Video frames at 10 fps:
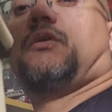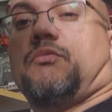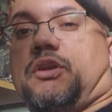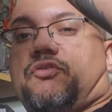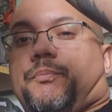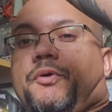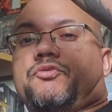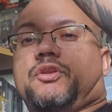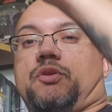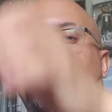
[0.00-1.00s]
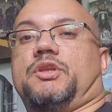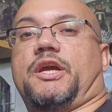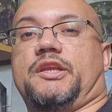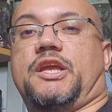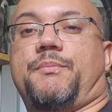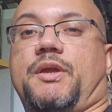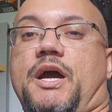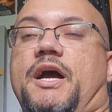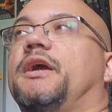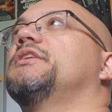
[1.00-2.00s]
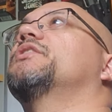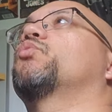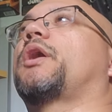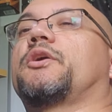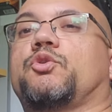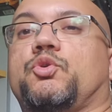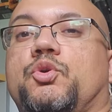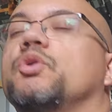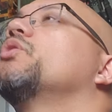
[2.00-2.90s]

What it's supposed to do, the idea behind the Riker